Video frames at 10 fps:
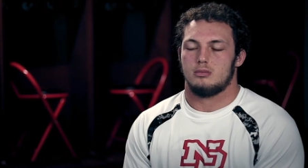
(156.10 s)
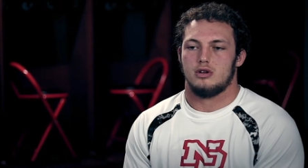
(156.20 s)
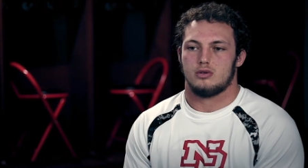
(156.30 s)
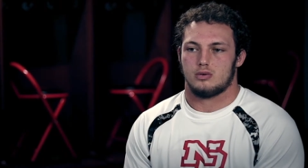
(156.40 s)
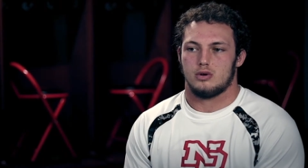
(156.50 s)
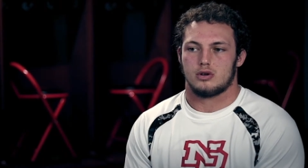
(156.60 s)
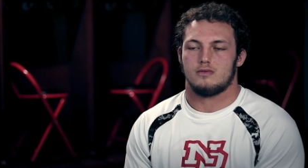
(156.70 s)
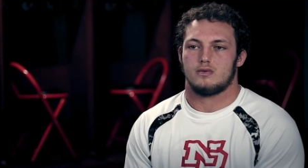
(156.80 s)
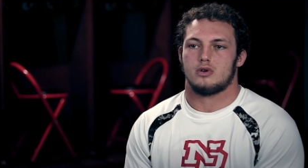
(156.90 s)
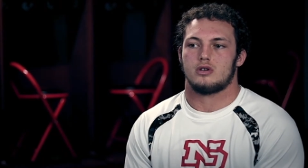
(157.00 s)
I'm either looking
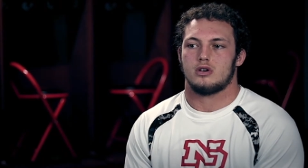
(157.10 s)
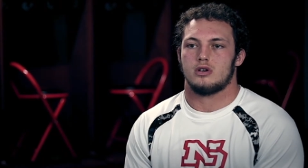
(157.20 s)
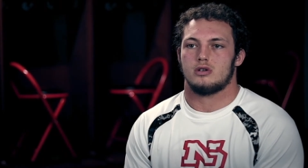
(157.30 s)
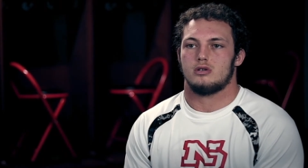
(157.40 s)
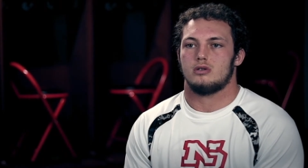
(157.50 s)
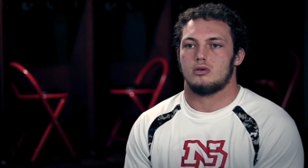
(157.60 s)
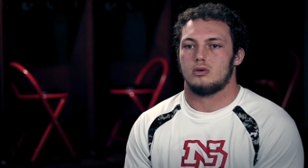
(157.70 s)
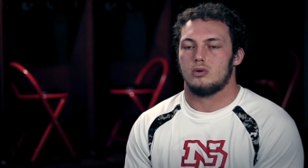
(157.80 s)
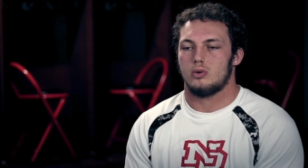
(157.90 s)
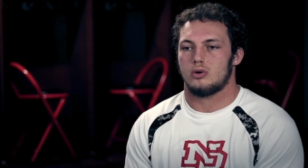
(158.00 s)
for a cut
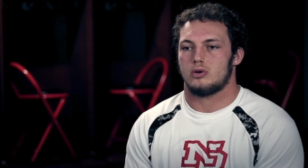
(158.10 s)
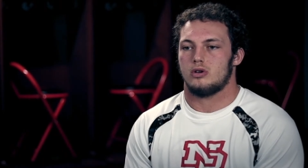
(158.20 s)
or